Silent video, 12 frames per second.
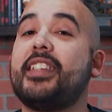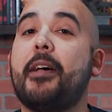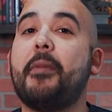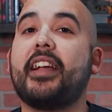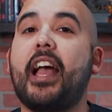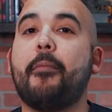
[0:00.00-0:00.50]
What's
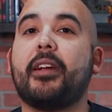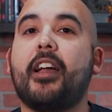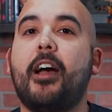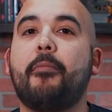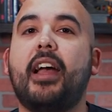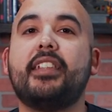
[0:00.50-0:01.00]
up, my comic
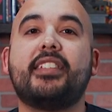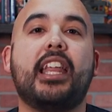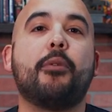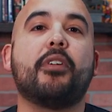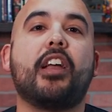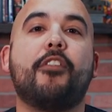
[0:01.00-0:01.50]
comrades?
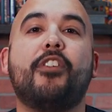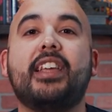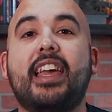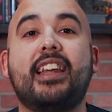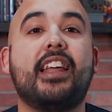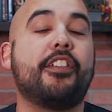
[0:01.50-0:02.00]
Today we're
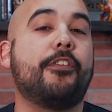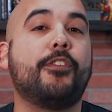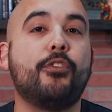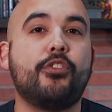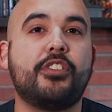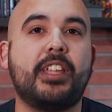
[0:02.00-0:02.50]
covering yet another
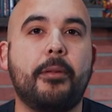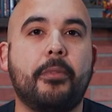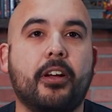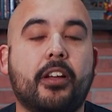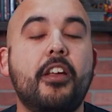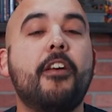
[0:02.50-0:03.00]
Future State
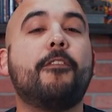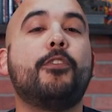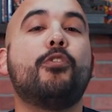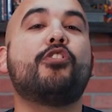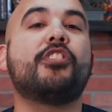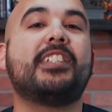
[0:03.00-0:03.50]
book,
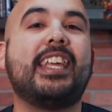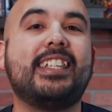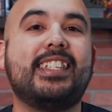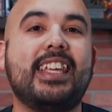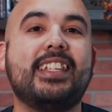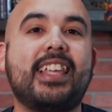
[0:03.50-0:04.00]
Future
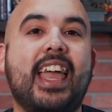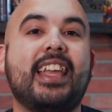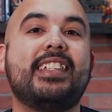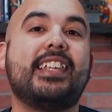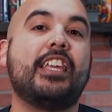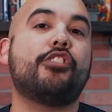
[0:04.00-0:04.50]
State Teen
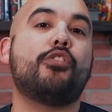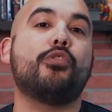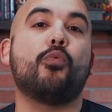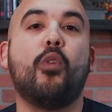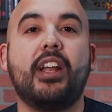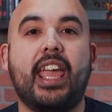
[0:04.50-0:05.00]
Titans
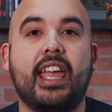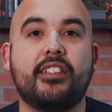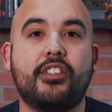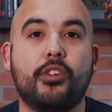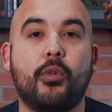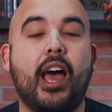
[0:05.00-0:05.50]
issues 1
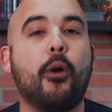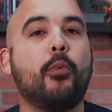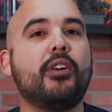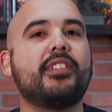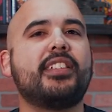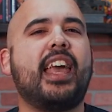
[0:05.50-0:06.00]
and 2. I
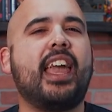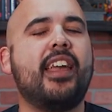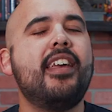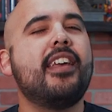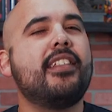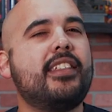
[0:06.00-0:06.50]
will
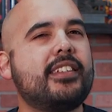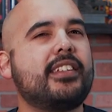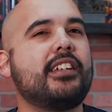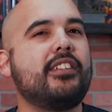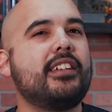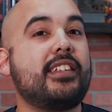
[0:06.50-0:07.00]
say, this
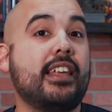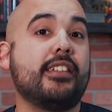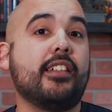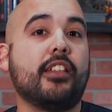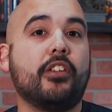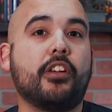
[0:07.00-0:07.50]
series
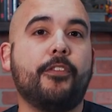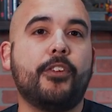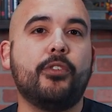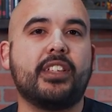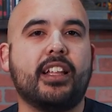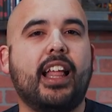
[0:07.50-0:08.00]
is a little
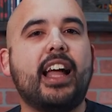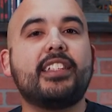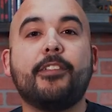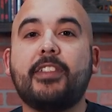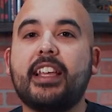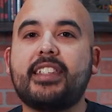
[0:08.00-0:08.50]
confusing.
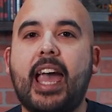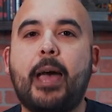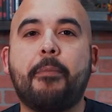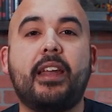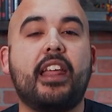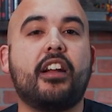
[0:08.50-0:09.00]
Lots of things
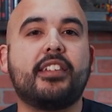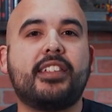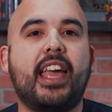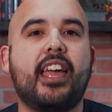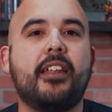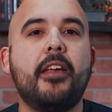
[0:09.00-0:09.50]
happen and are
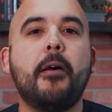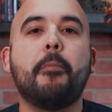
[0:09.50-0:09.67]
said,